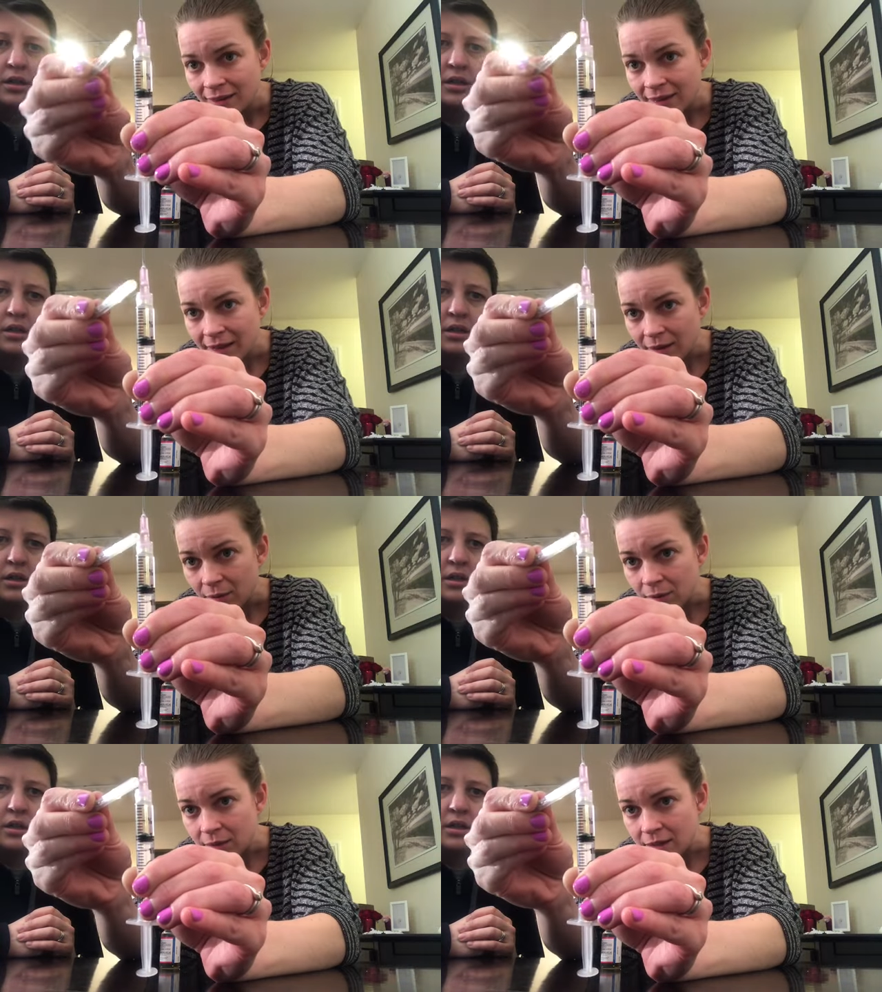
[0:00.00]
Speaker 1: that
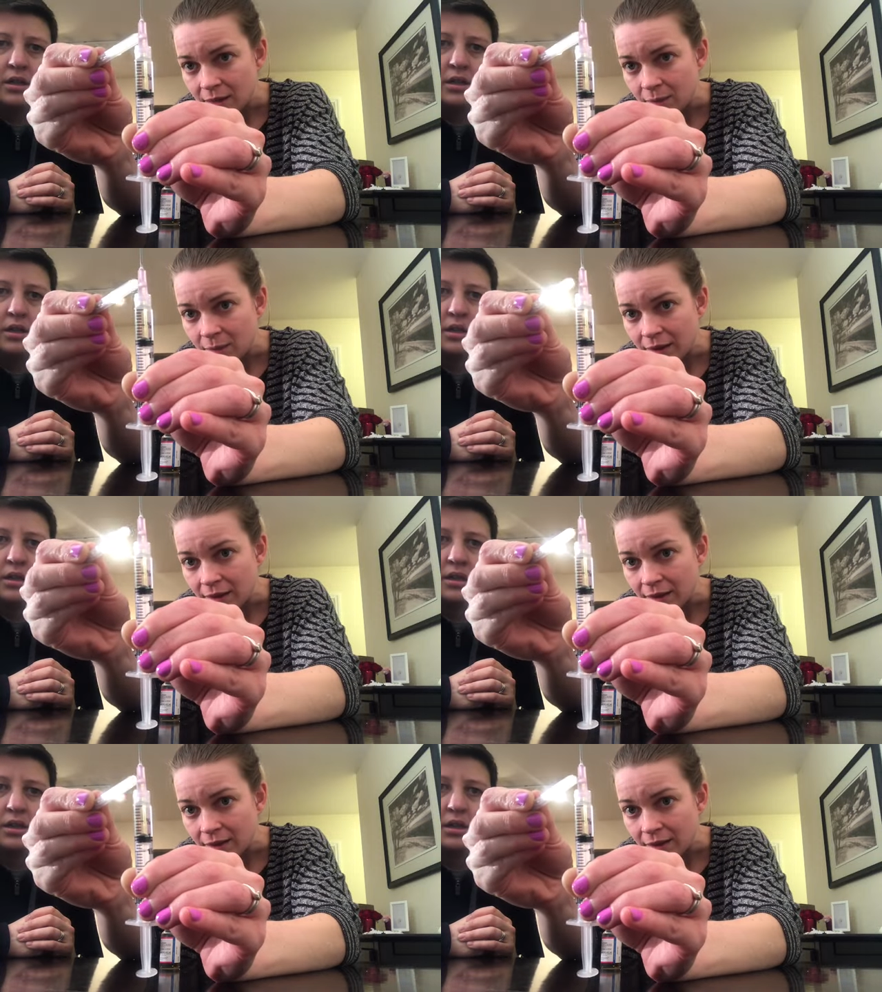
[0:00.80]
whole tip
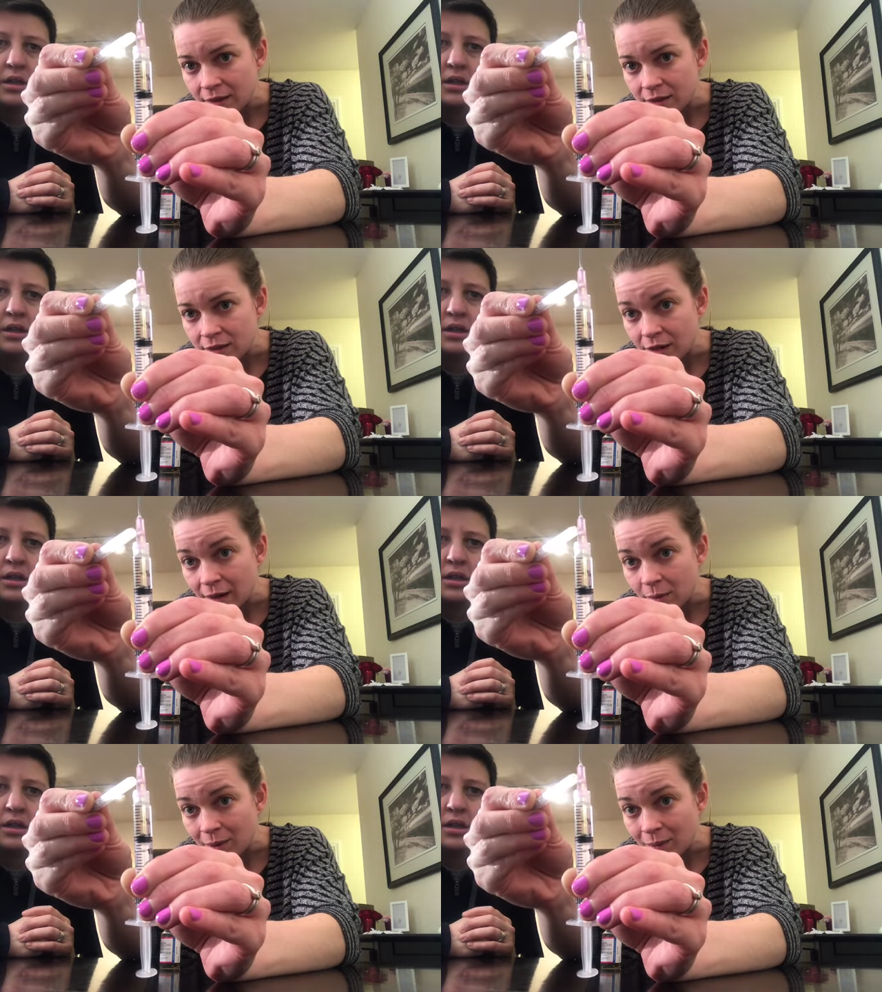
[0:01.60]
right there is a
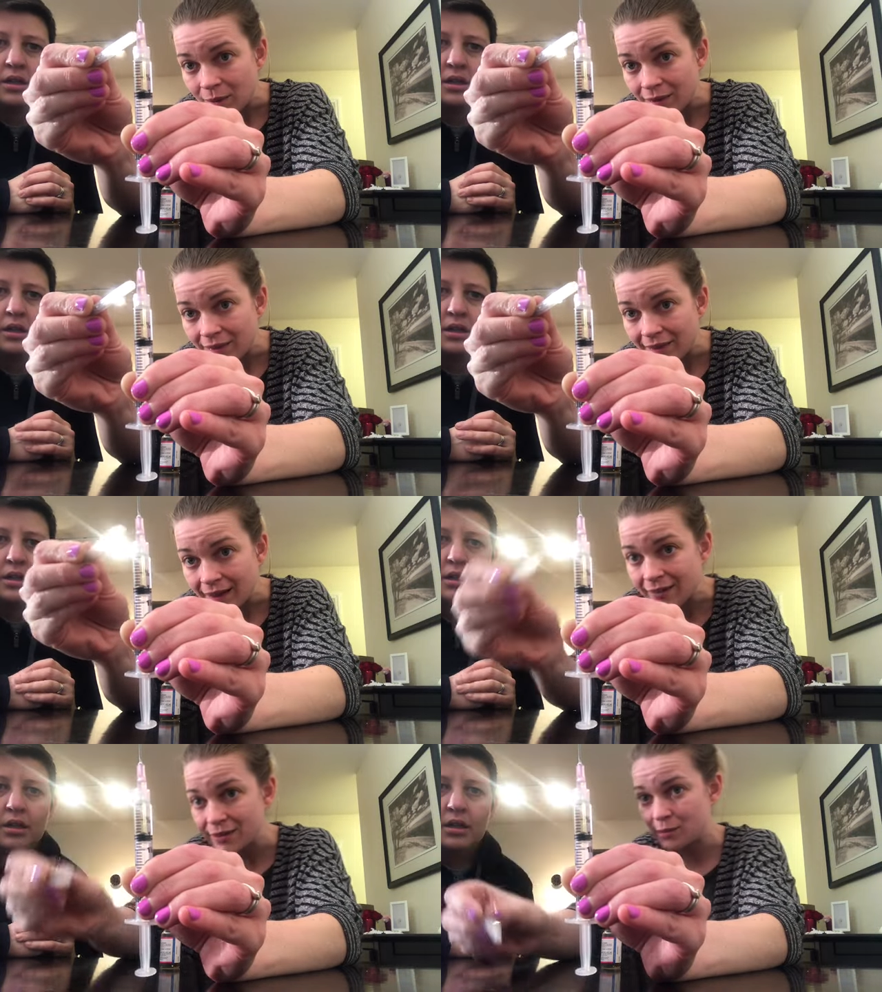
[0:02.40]
giant bubble.
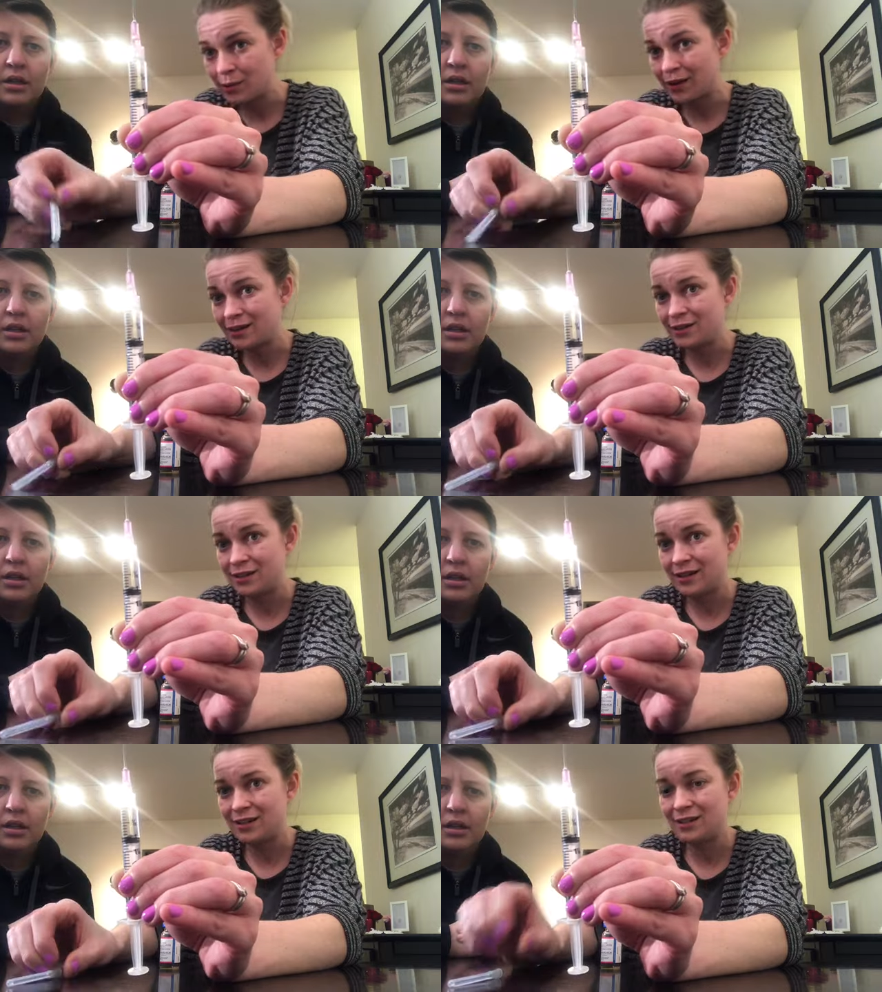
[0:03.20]
That clear spot.
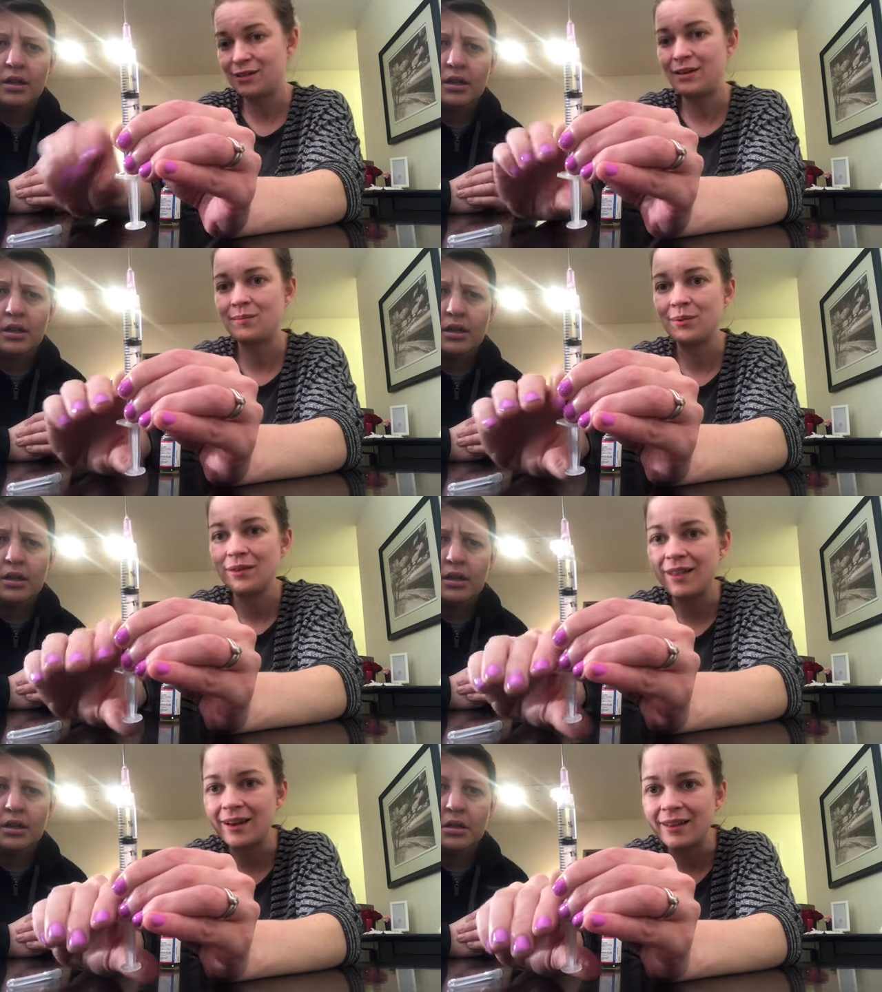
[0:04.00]
Like, just go ahead and
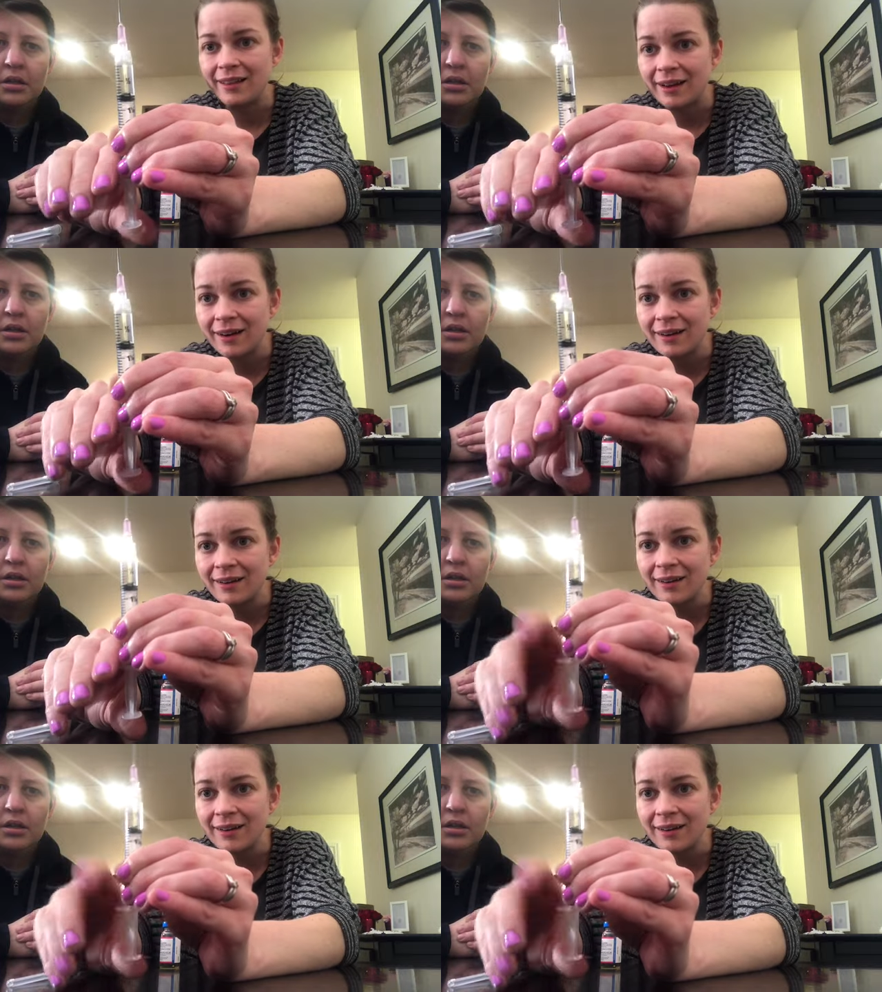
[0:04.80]
put that in there.